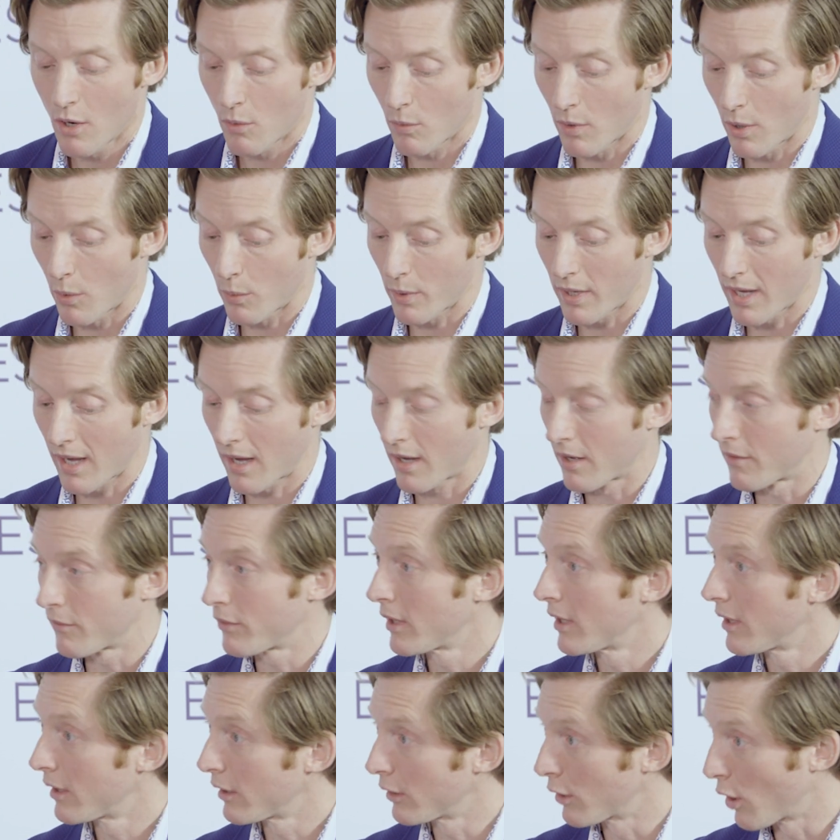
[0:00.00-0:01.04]
Well, we have
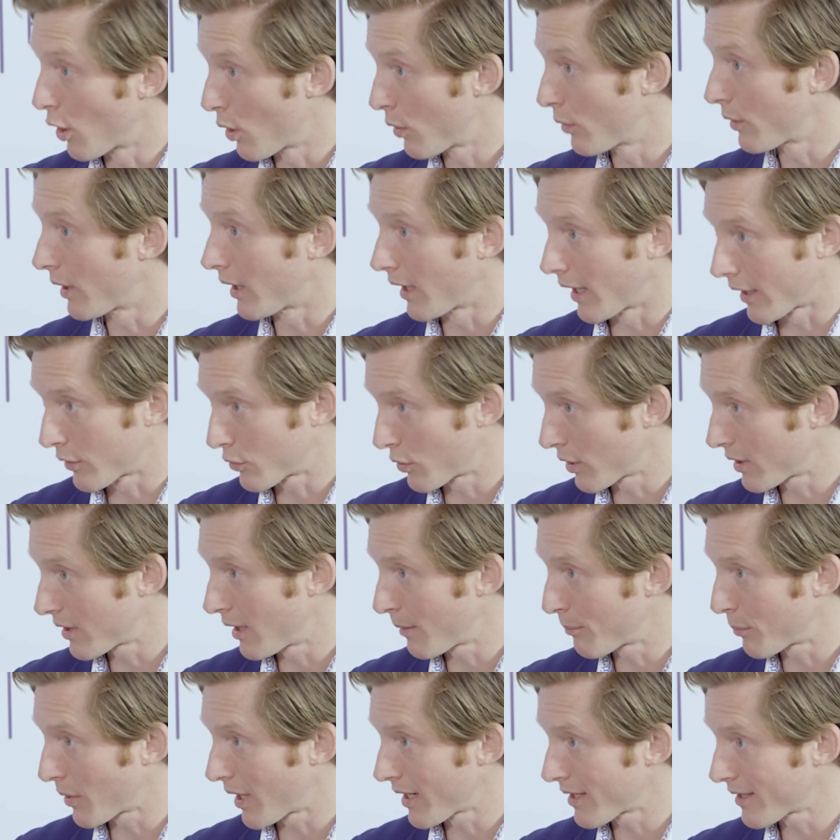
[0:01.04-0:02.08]
low
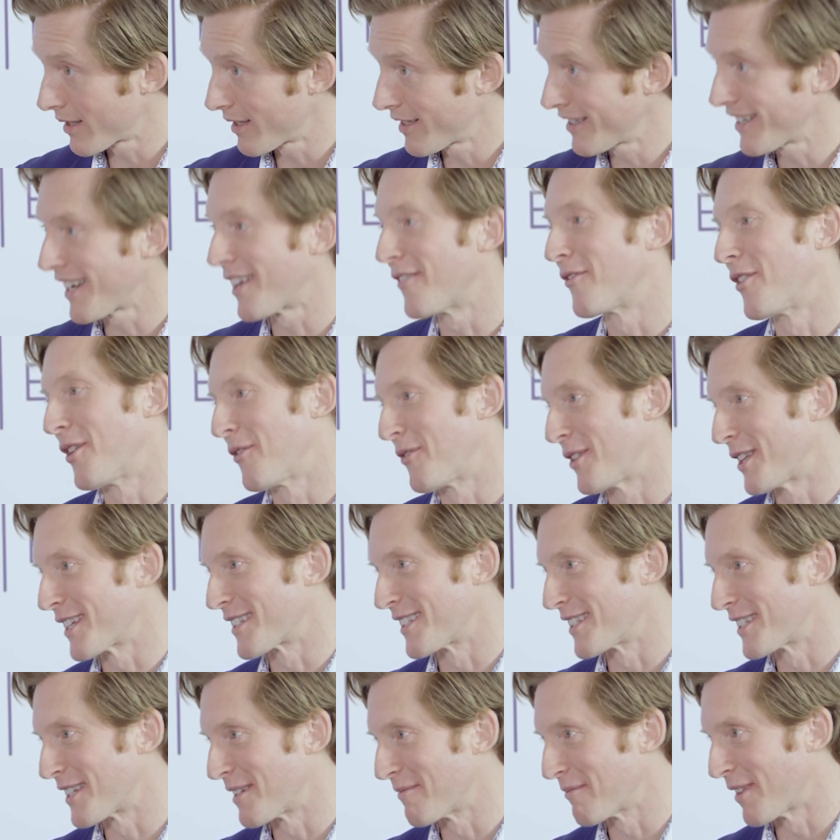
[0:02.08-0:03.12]
electricity prices, even if it
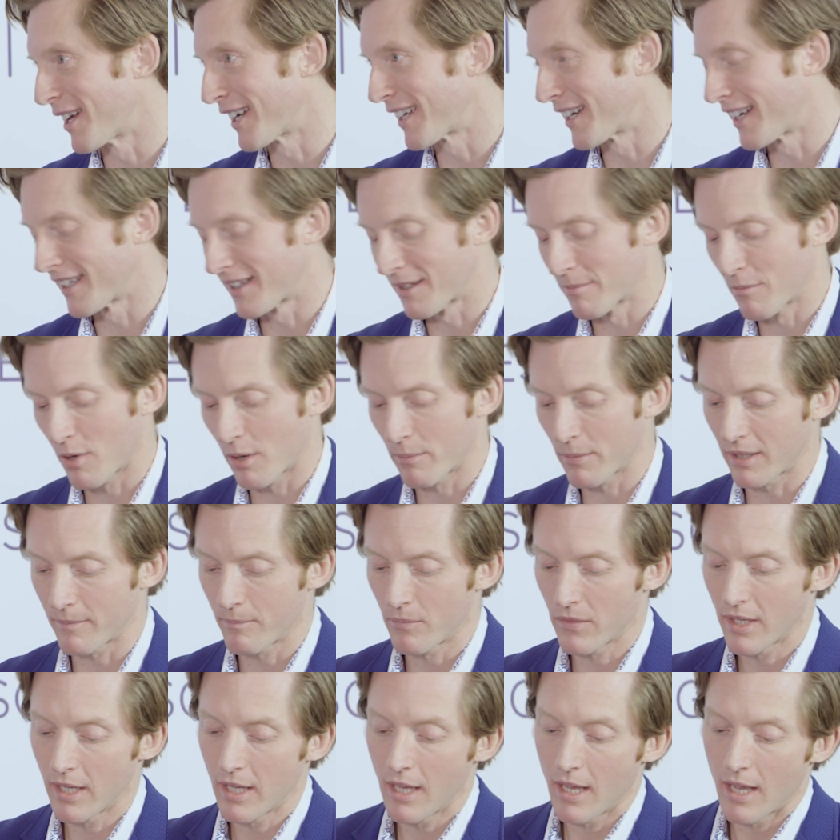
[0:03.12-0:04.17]
doesn't seem like it at the moment,
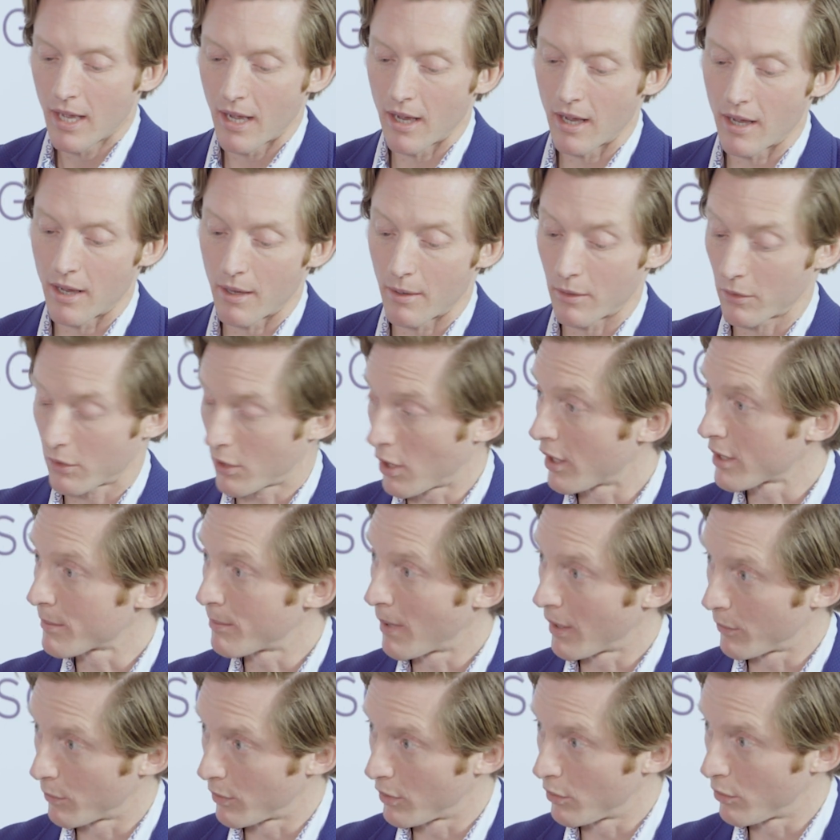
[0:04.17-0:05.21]
caused
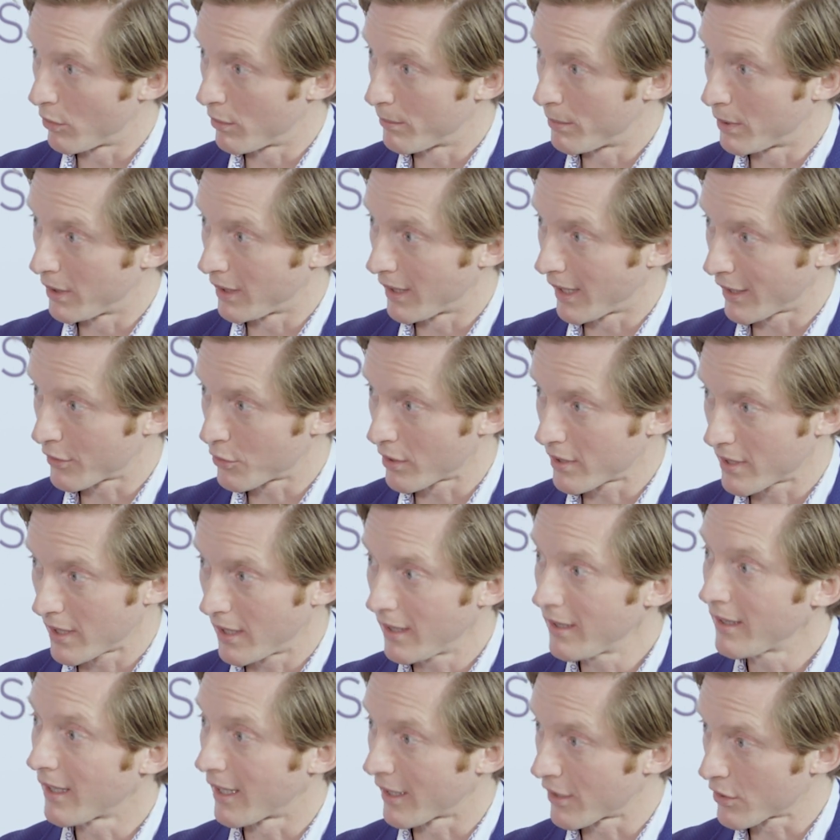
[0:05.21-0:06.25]
by renewable
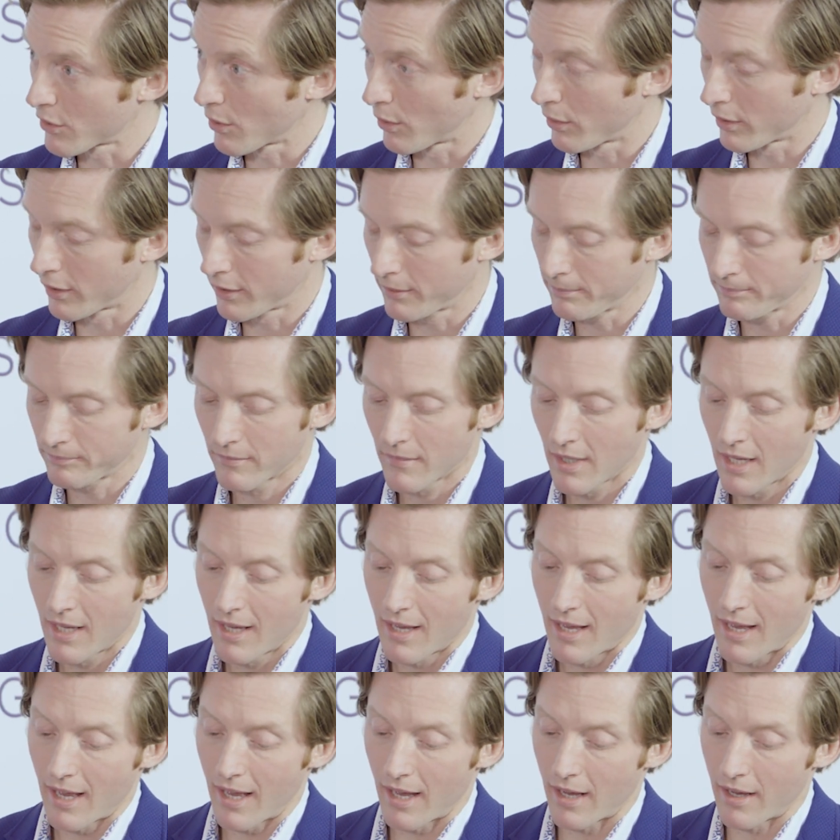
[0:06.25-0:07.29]
electricity like solar.
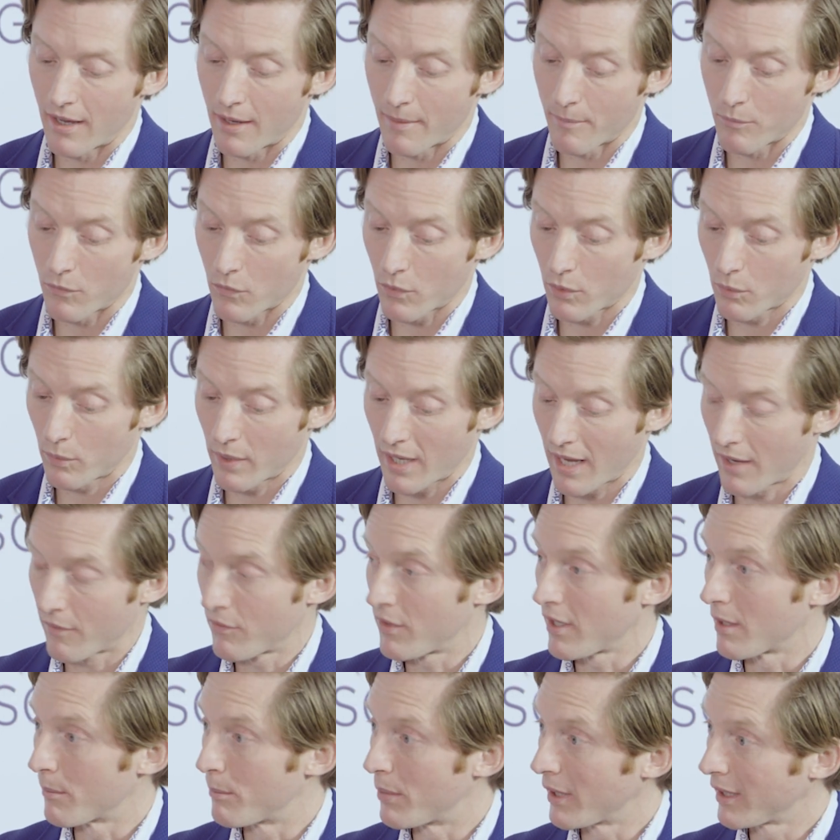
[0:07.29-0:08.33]
we
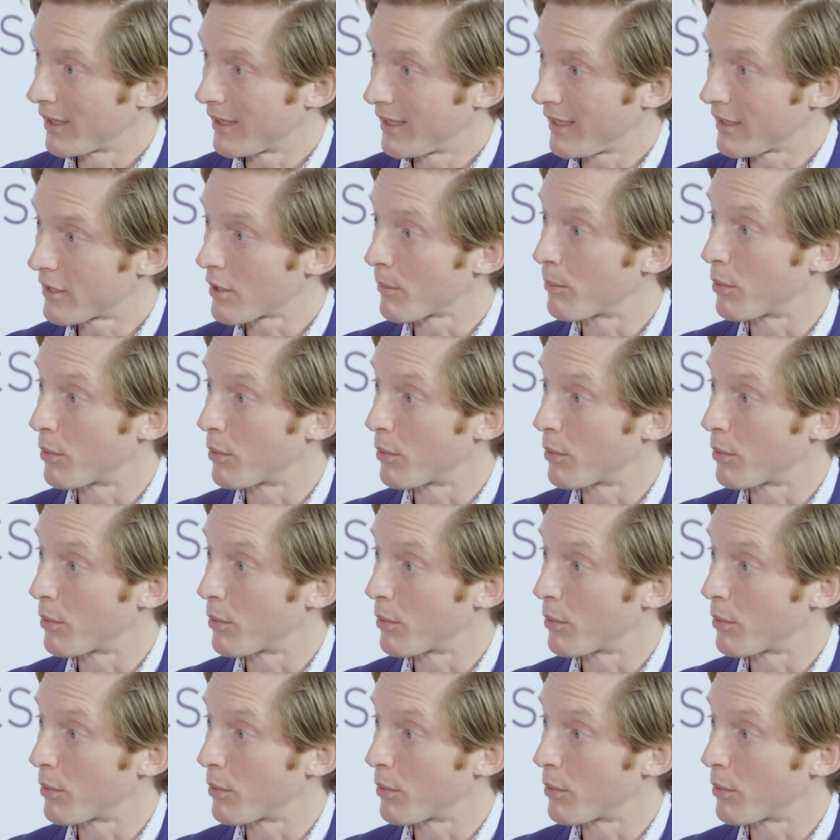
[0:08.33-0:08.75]
have the ability to